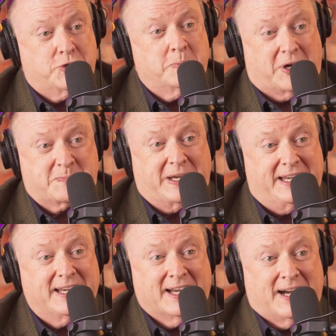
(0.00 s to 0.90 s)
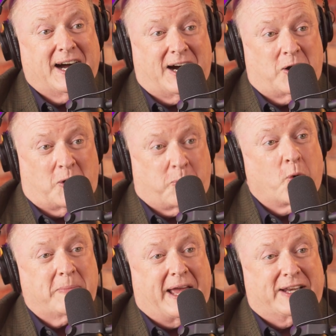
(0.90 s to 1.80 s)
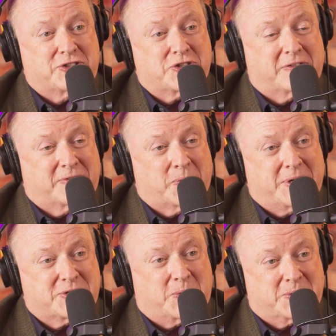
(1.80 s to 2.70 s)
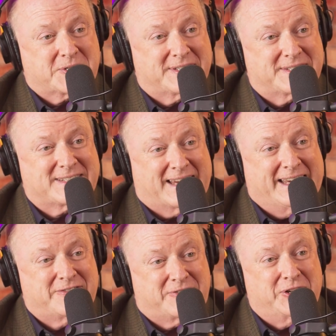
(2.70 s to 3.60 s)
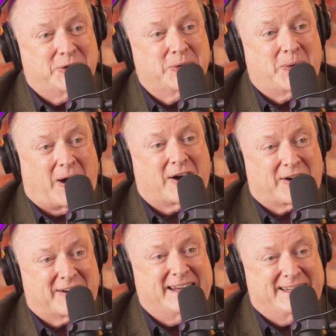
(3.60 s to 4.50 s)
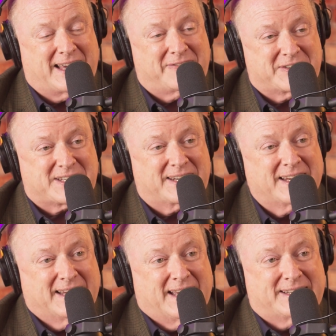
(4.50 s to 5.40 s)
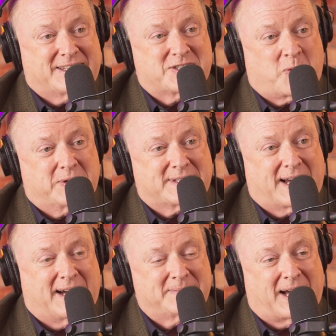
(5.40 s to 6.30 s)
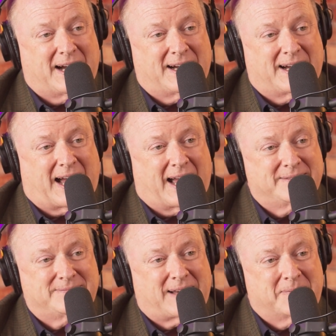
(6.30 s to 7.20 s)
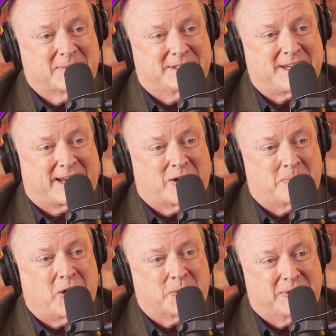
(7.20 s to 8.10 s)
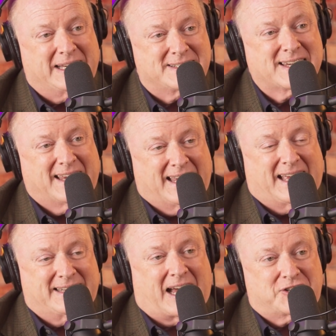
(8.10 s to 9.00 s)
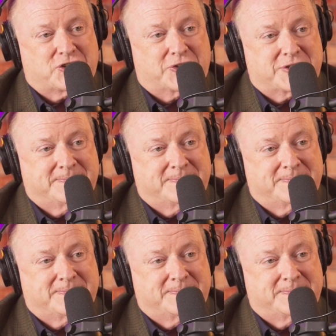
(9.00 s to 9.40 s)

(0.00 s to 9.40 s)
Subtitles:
you must be a poor manager of your resources if you are in deficit at this point in time. I'm going to take care of my own needs, and not yours.